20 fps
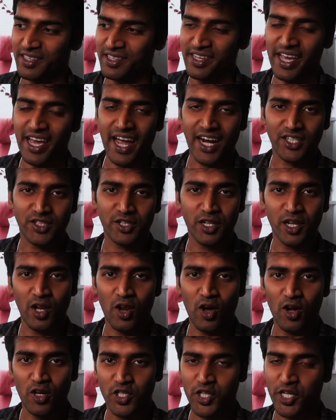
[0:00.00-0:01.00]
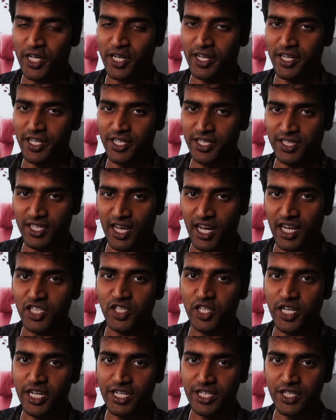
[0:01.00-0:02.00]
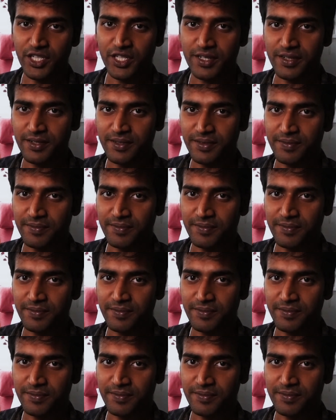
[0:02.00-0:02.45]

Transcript: The actual logic is unchanged.